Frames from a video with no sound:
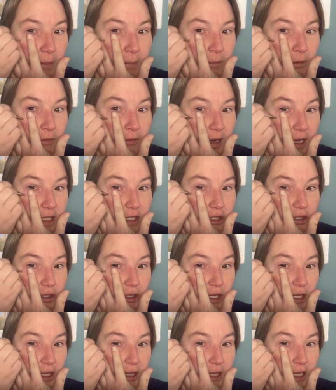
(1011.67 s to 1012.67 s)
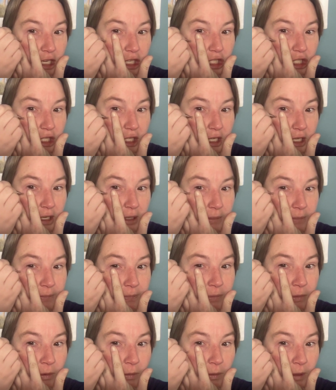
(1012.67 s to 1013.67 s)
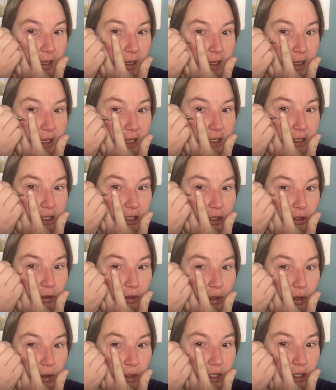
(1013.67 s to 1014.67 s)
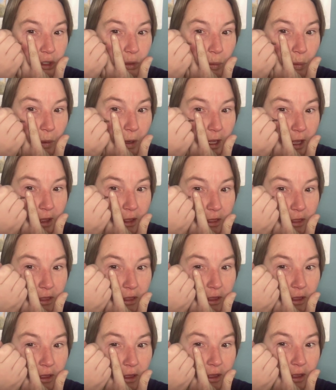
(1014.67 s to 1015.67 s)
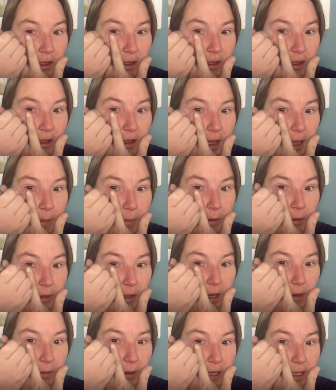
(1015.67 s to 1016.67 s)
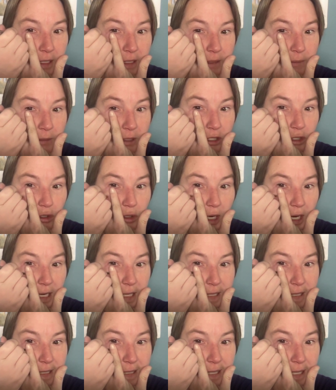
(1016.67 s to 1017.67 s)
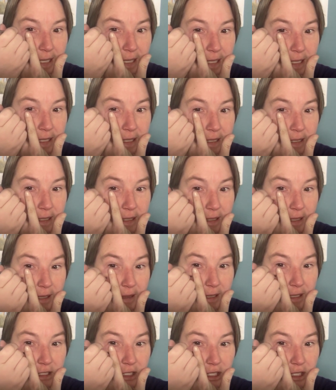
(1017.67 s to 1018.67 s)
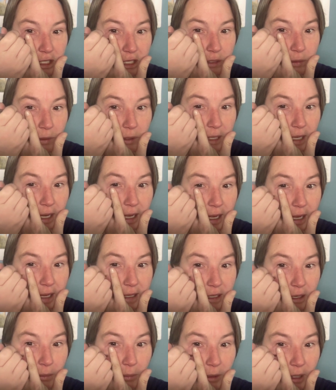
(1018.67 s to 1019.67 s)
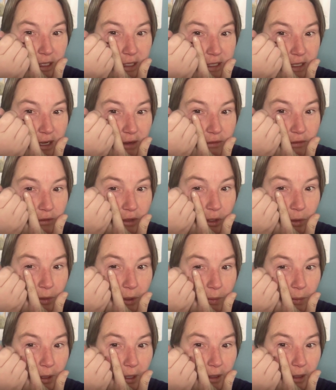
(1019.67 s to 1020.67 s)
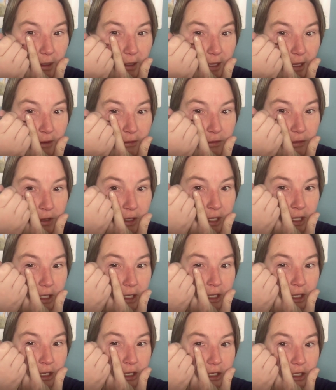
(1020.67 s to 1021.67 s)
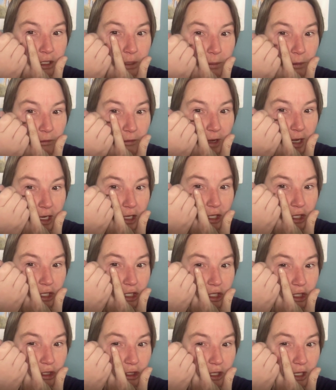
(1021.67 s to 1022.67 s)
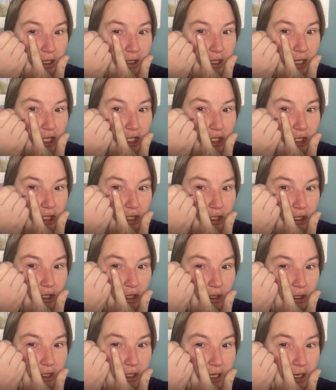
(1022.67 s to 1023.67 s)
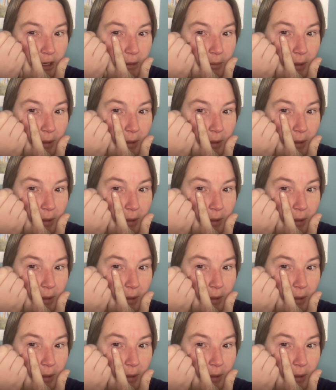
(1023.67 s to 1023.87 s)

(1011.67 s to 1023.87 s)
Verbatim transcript: Provides circulation. One of the things that you'll notice with hypothyroidism is dry skin, and that's just because we're not, our blood's not flowing well enough to provide good circulation to your entire